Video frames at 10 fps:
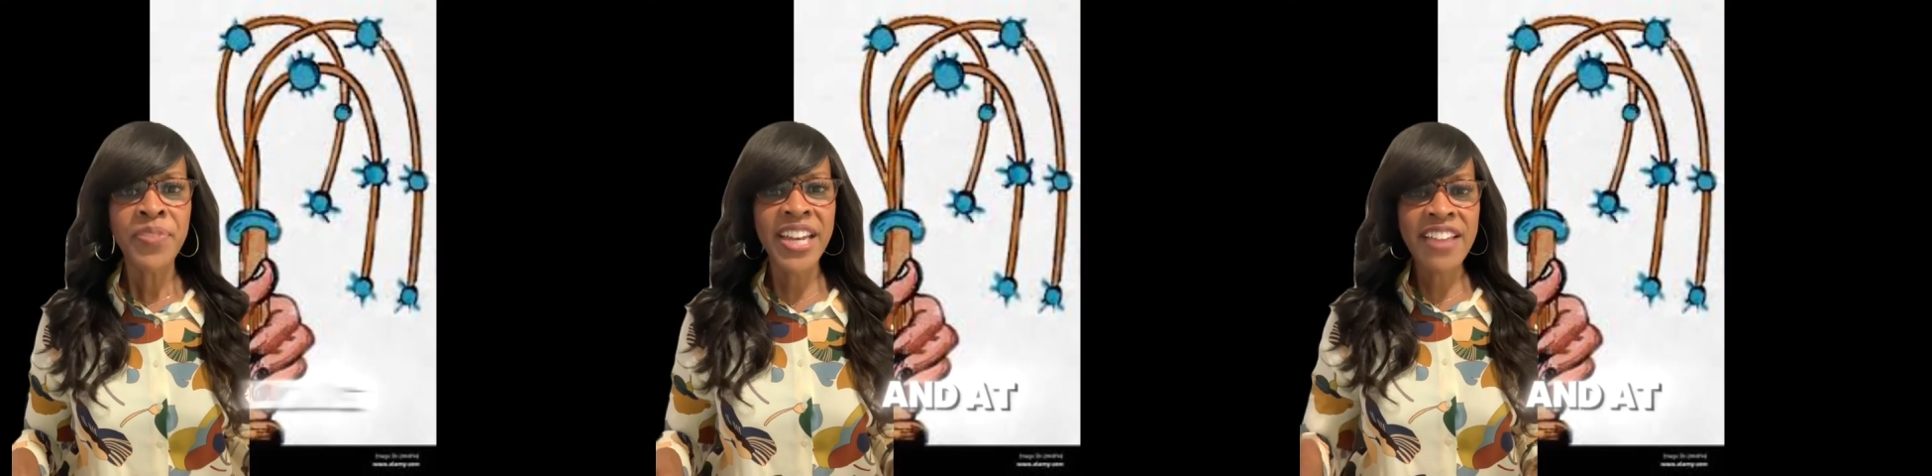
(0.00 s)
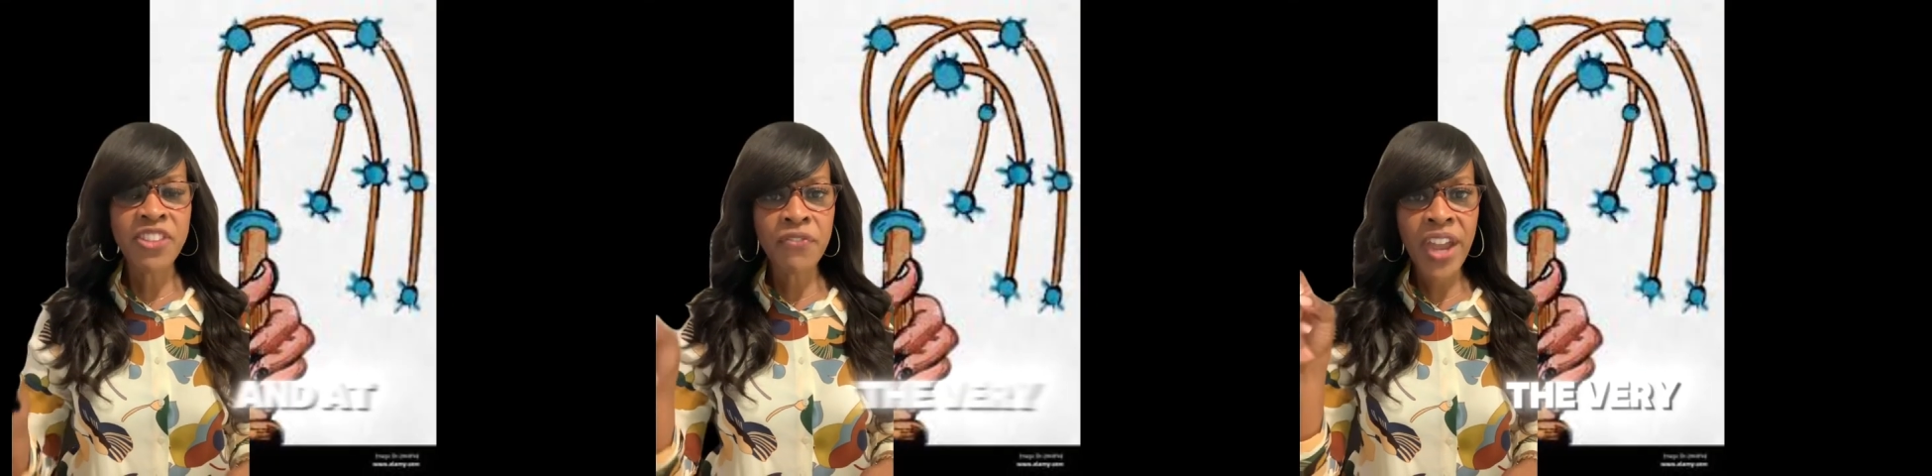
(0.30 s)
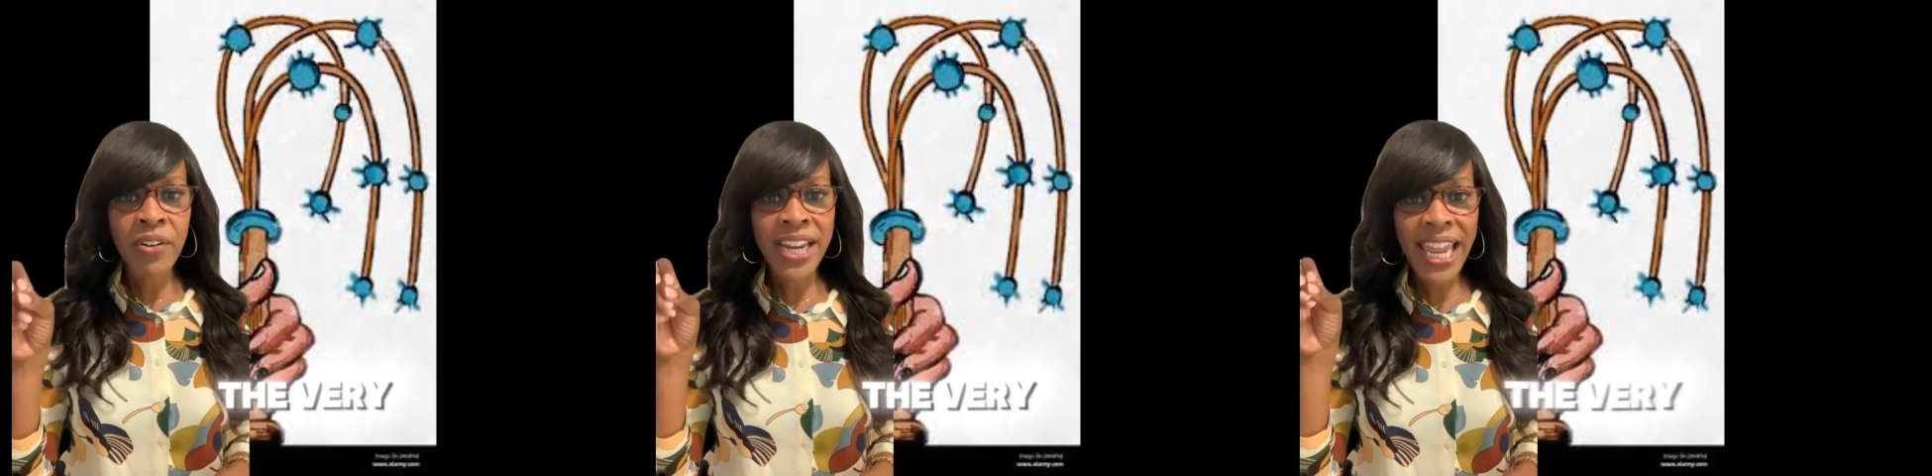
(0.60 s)
And at the
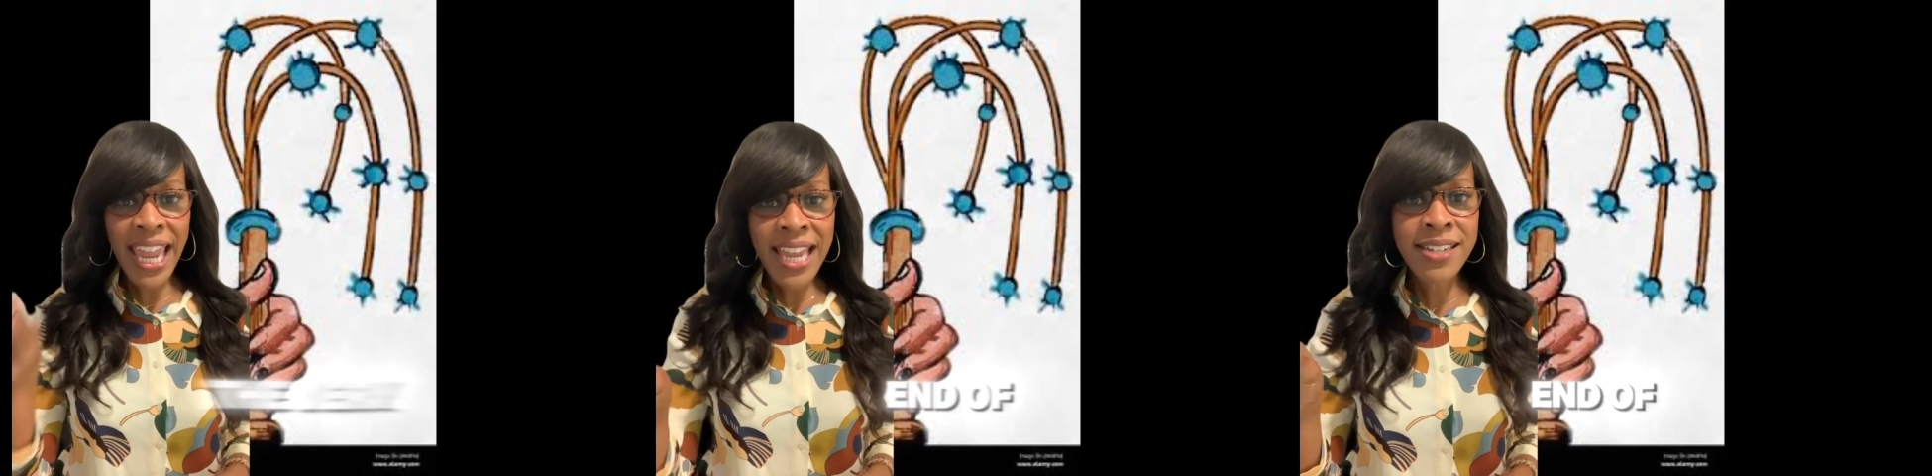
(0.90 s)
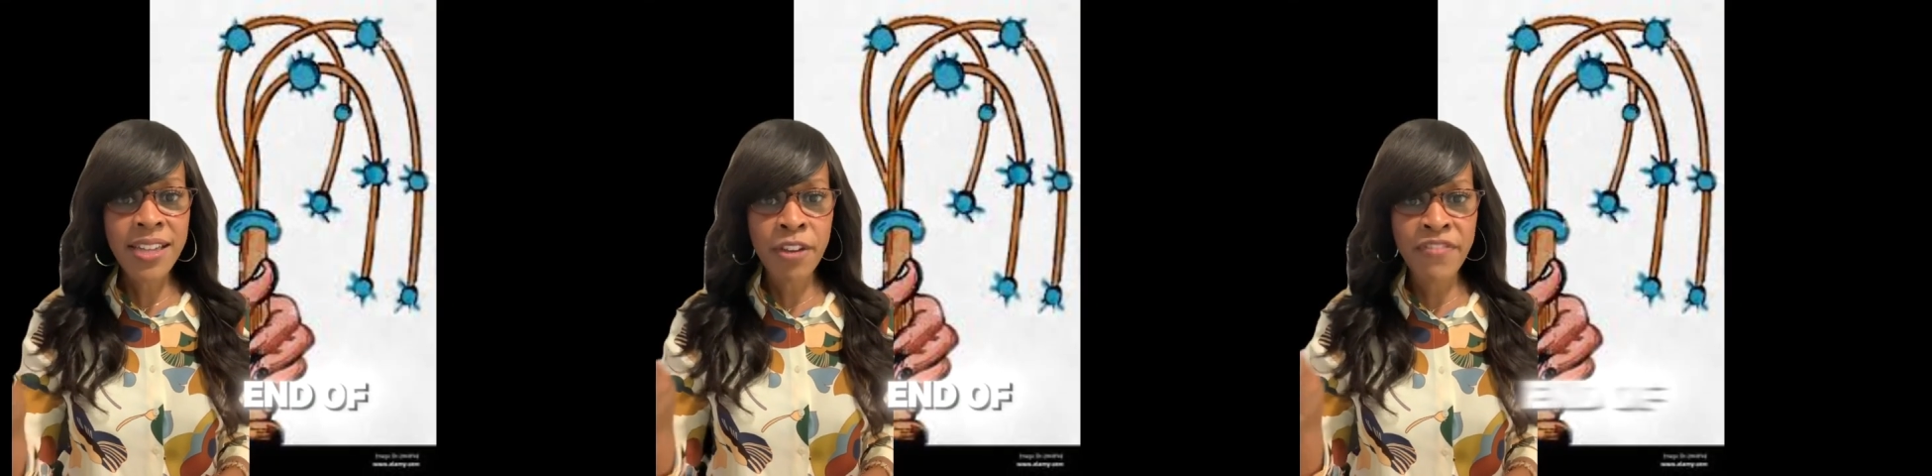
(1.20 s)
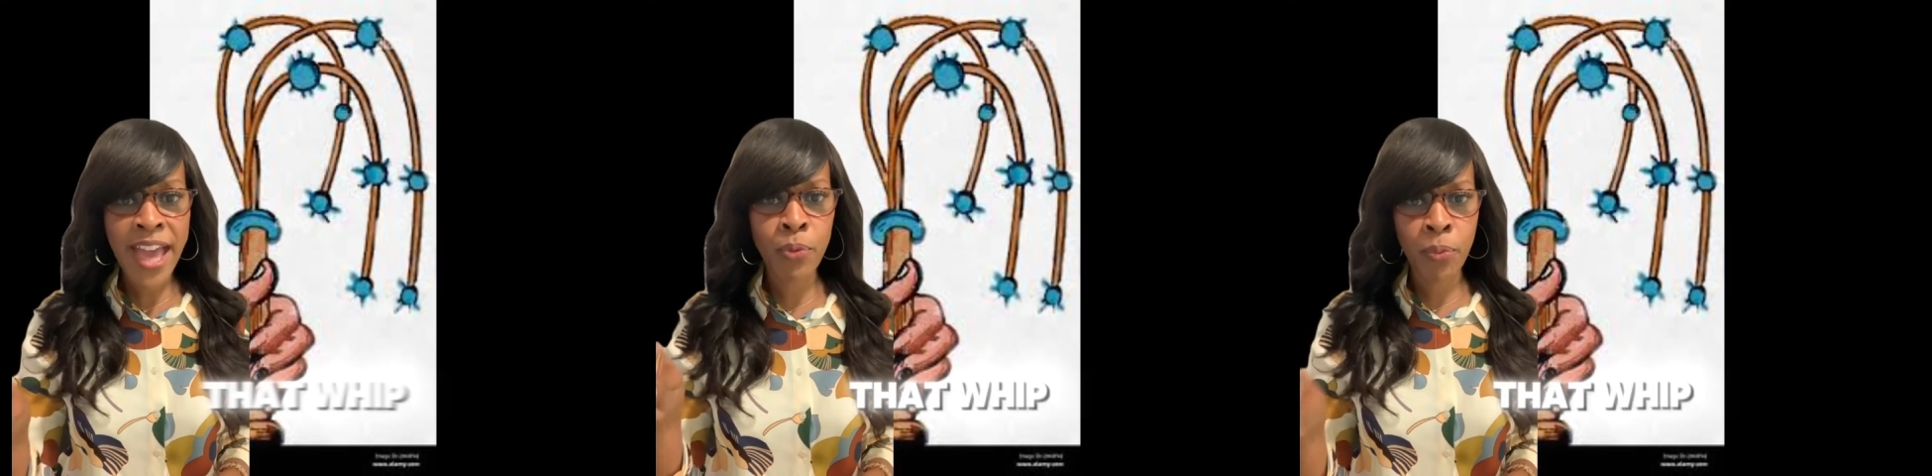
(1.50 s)
very end of
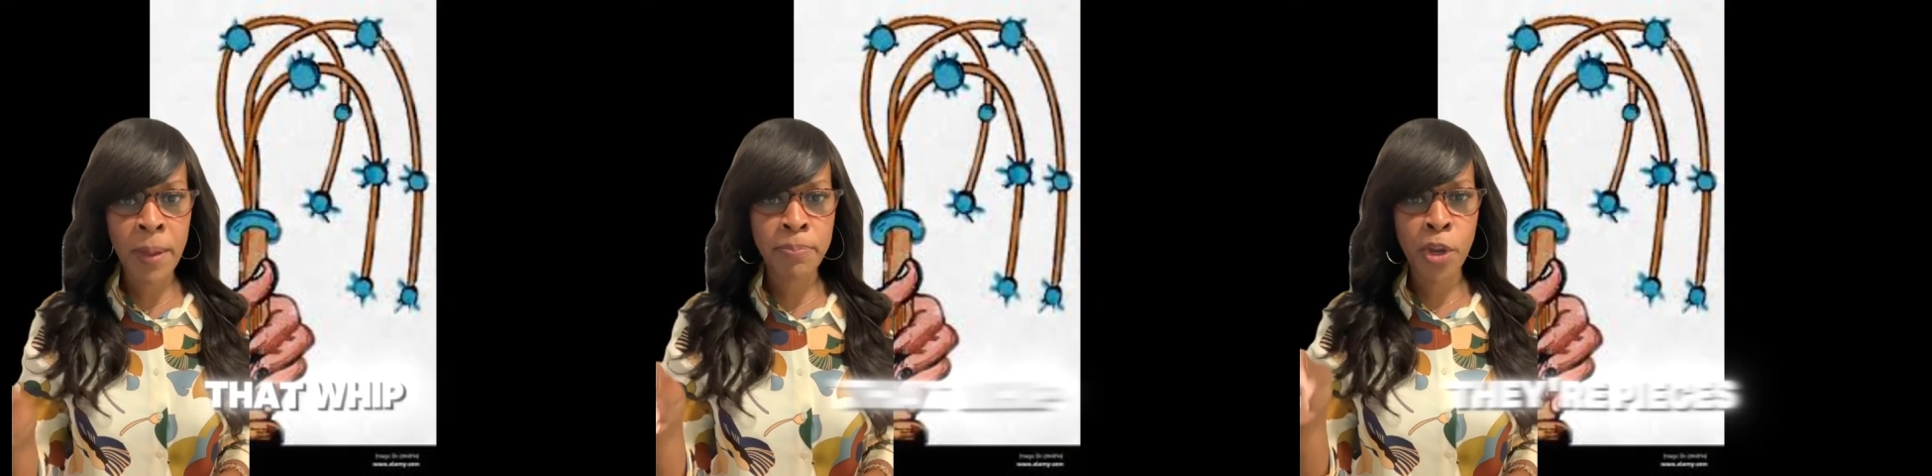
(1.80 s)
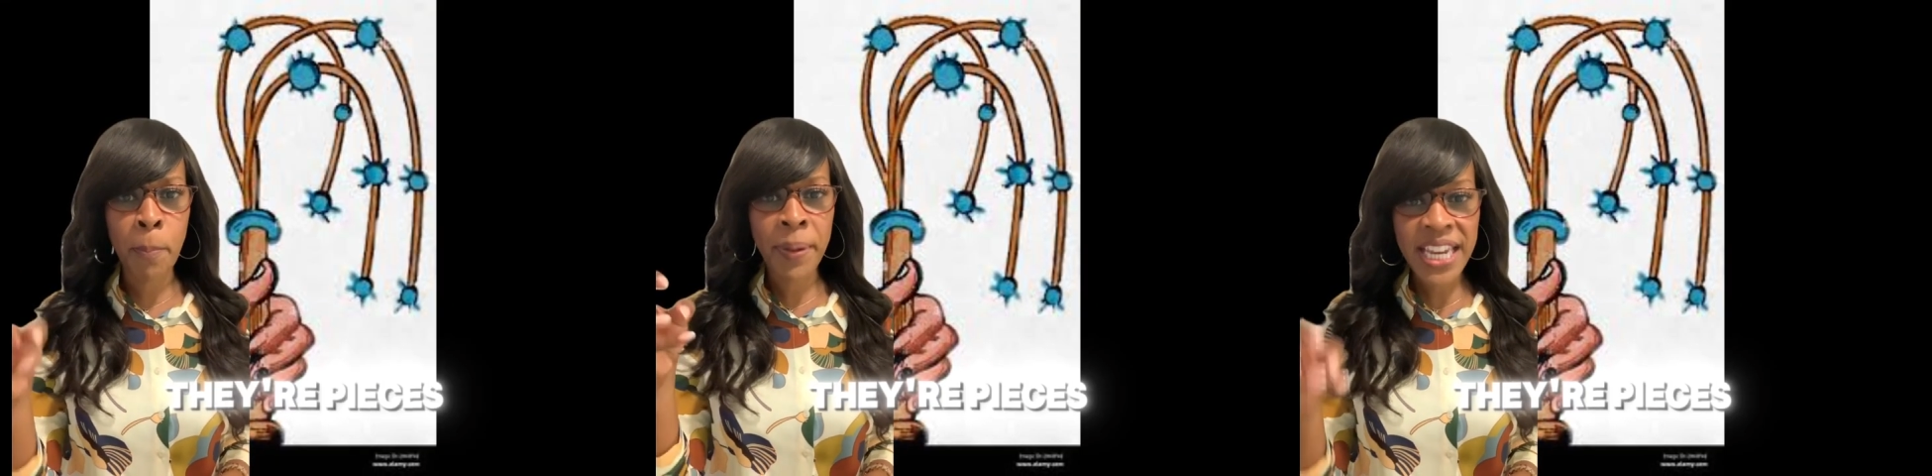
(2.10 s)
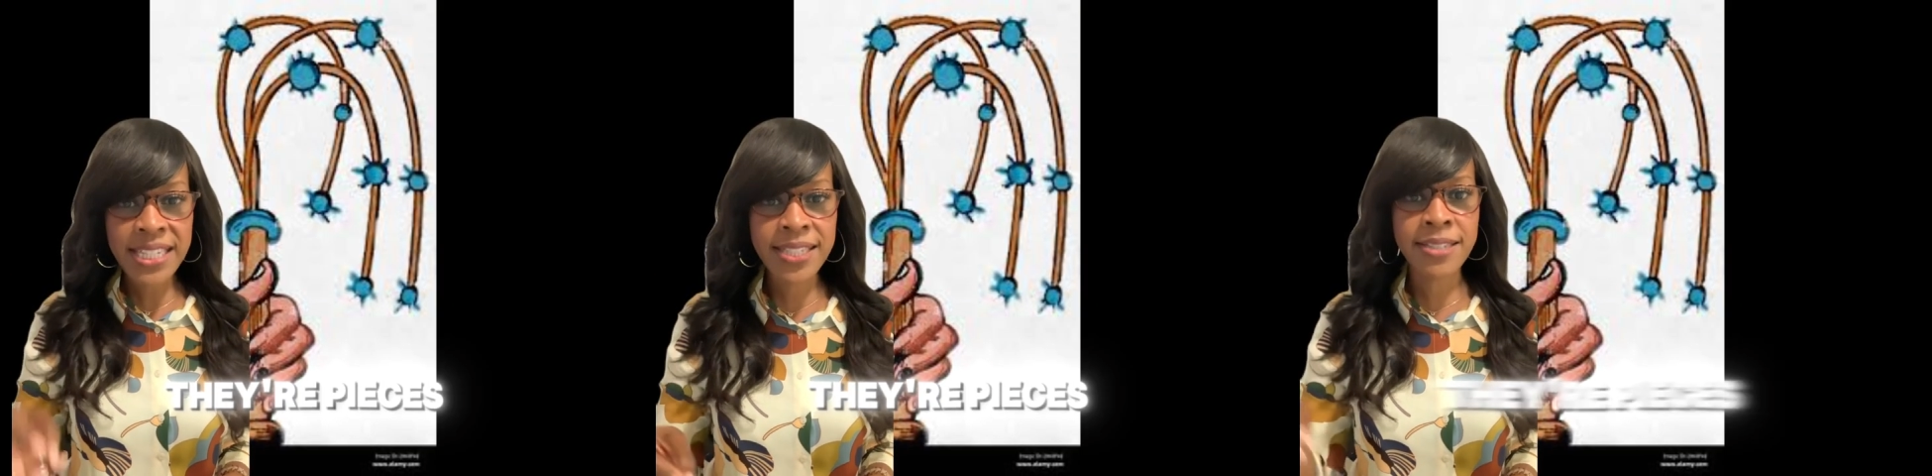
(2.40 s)
that whip, there are
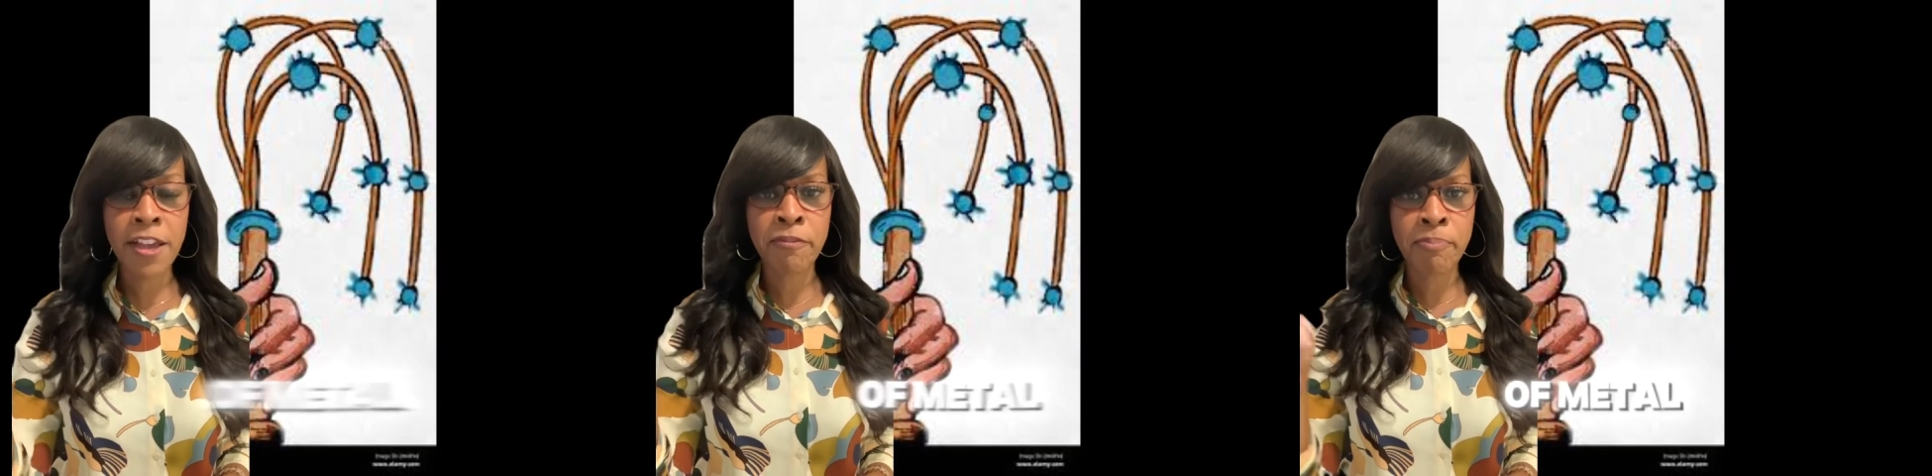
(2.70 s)
pieces of